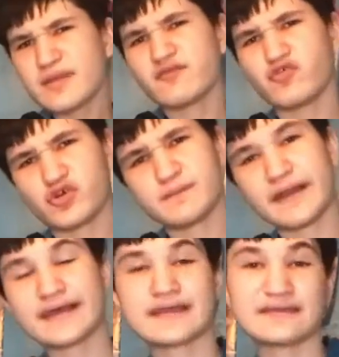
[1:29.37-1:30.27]
been four,
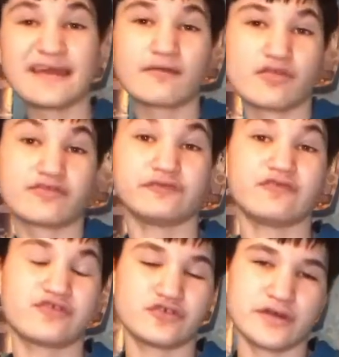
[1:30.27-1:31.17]
but I think it was
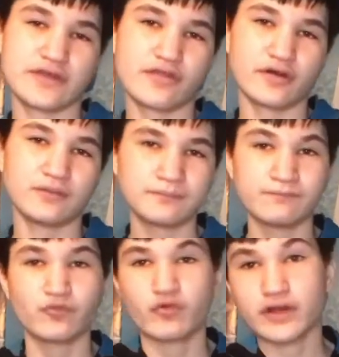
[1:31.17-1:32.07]
three, so
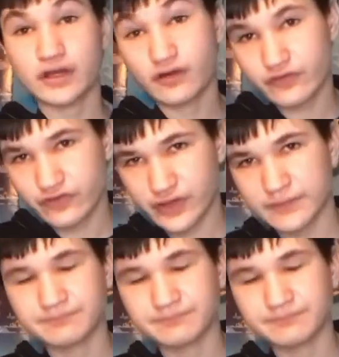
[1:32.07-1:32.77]
we're going to go with three.